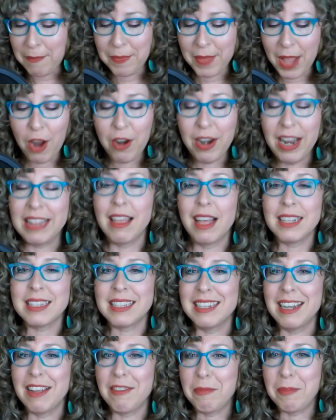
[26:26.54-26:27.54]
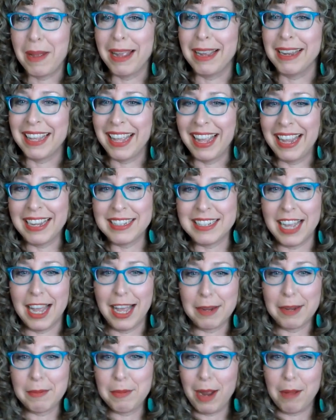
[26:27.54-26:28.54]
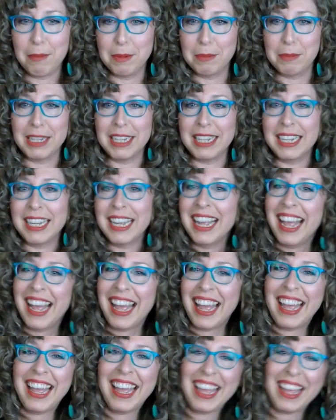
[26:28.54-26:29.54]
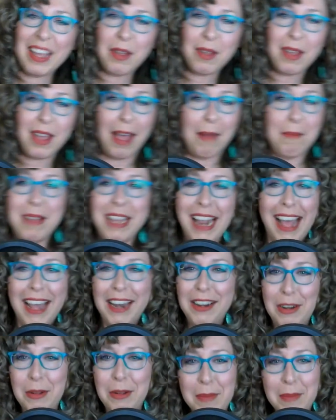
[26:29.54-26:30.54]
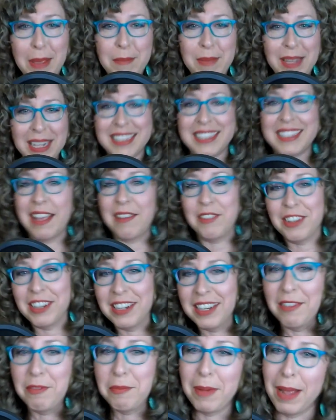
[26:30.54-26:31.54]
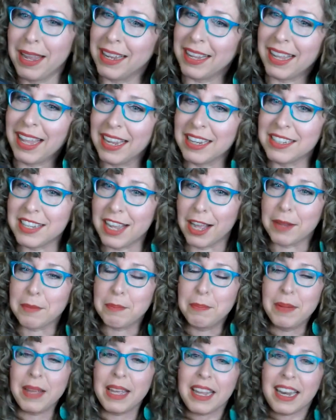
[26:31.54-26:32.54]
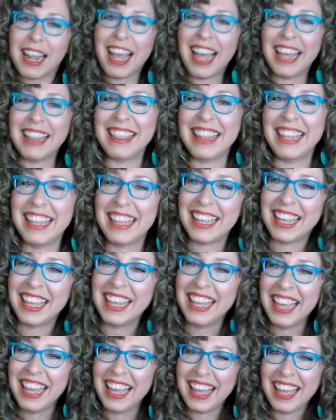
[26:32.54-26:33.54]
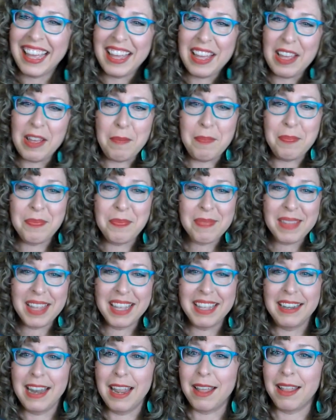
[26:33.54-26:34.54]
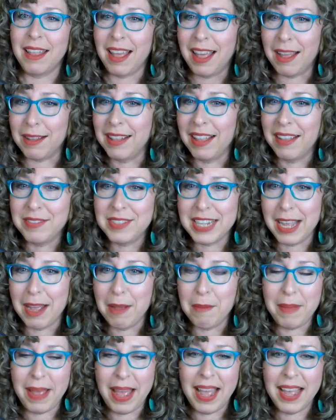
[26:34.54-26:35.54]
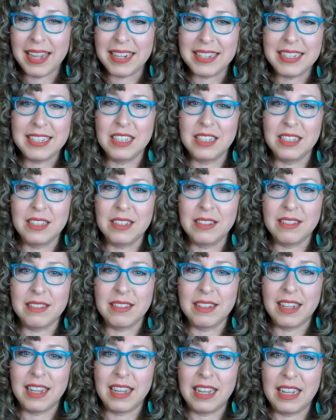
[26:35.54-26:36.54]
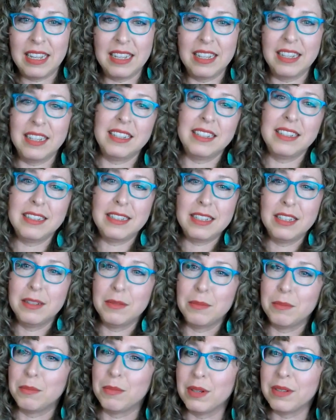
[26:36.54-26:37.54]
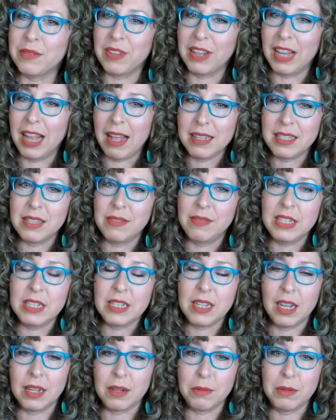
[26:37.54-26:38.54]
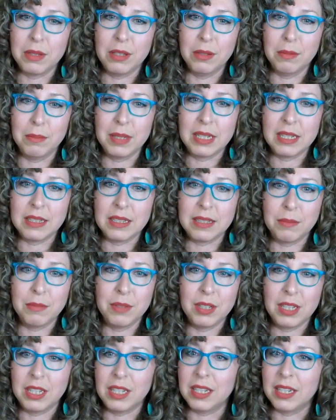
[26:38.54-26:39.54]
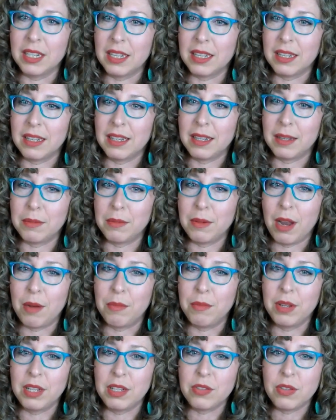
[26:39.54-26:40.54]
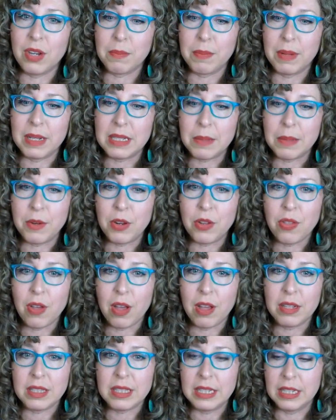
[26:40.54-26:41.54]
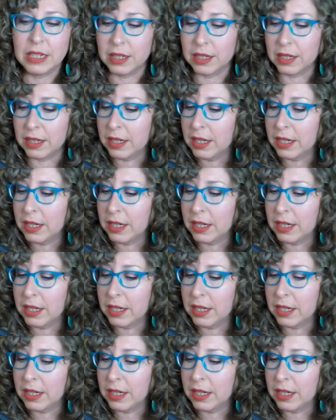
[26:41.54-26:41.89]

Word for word: All right, that's enough pie and cake talk, probably. Uh, I mean, I don't know. Maybe it's never enough pie and cake talk, but I think um, now I'd love to come back to uh, to more philosophy talk with you because I'm really I'm, I'm really struck by some of your thoughts here.